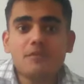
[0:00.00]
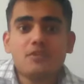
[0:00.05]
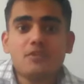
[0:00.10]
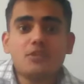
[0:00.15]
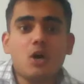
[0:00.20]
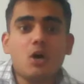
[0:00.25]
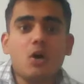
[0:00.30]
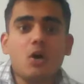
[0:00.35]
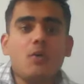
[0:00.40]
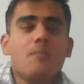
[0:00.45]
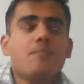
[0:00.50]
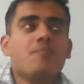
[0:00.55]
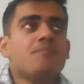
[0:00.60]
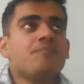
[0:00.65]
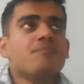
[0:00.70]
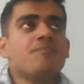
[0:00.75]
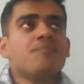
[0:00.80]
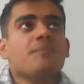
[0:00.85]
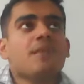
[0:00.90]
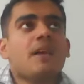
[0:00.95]
So
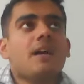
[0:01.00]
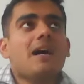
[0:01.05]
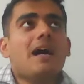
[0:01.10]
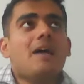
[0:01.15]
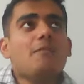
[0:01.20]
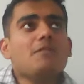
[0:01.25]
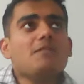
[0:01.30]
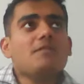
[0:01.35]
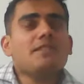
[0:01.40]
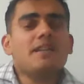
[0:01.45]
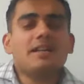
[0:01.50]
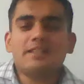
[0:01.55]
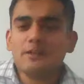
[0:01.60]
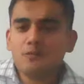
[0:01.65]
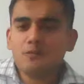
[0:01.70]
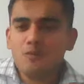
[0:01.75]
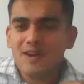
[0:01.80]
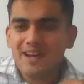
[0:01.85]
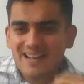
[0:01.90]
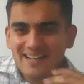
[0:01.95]
I would say
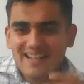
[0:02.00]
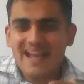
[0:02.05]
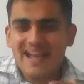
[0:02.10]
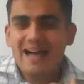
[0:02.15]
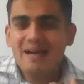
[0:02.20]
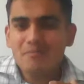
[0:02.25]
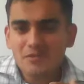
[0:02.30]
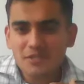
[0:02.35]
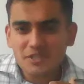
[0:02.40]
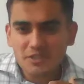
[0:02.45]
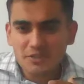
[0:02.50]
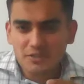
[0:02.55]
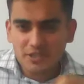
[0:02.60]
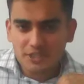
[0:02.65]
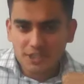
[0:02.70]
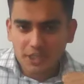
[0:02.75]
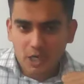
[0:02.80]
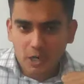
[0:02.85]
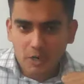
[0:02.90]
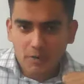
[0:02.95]
that when it comes to
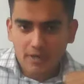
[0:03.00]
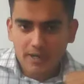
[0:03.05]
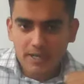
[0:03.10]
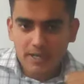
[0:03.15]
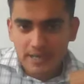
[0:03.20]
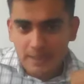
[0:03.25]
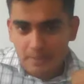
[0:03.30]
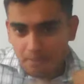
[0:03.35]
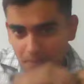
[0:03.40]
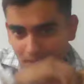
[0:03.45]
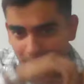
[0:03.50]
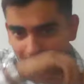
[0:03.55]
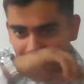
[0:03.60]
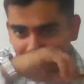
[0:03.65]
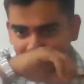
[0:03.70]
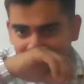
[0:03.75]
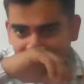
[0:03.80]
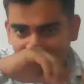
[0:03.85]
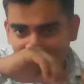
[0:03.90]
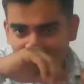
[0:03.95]
security,
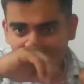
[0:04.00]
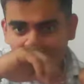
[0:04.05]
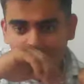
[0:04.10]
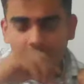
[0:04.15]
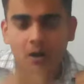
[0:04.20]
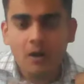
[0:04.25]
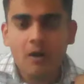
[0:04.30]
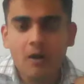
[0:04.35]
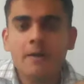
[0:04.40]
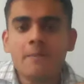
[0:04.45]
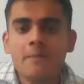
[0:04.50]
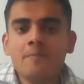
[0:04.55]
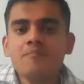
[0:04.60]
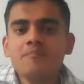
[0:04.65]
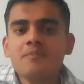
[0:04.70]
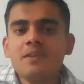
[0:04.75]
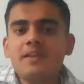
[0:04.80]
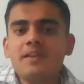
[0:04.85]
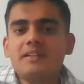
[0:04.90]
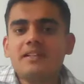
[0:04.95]
policies are
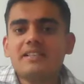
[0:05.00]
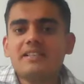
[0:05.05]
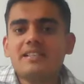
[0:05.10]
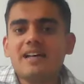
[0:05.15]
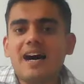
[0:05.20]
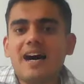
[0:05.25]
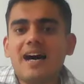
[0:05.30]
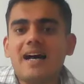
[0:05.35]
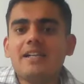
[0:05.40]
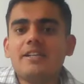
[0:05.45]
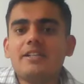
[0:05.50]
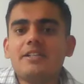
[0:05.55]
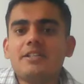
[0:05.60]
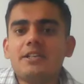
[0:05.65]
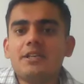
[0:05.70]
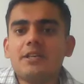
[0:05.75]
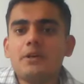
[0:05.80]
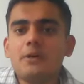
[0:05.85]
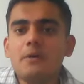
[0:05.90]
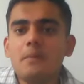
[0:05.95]

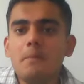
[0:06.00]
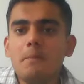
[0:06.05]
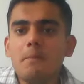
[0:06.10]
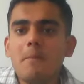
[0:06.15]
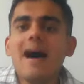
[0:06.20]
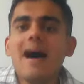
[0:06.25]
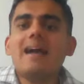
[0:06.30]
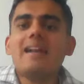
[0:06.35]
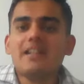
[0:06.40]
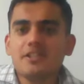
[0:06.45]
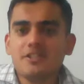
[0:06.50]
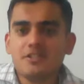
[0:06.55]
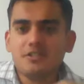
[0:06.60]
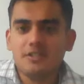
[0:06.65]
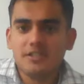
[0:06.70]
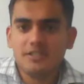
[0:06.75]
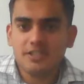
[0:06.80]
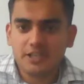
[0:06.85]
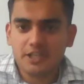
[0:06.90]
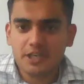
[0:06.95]
designed to manage
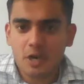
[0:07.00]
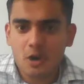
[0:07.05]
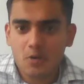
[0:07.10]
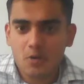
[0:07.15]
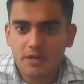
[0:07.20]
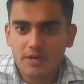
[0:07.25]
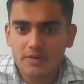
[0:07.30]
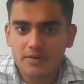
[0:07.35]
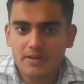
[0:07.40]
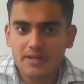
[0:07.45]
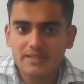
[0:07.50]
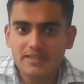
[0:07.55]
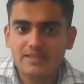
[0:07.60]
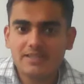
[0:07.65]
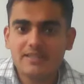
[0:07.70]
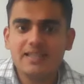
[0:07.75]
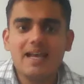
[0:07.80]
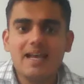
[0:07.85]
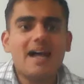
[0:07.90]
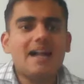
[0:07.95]
the security
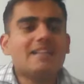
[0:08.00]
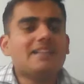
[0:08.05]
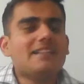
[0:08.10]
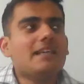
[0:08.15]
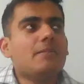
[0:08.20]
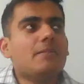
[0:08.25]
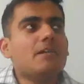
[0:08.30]
risks and